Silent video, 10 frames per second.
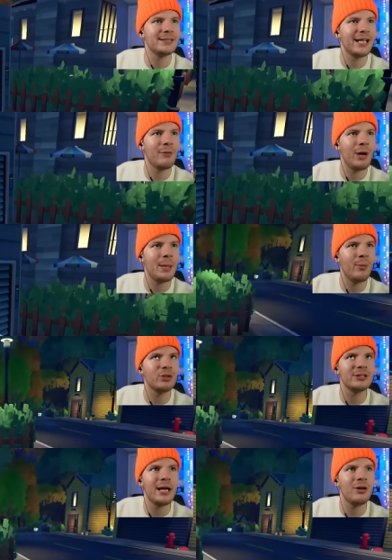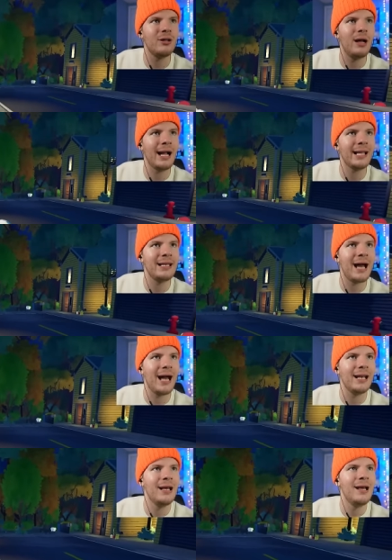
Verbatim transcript: Can I ride the motorcycle? I cannot.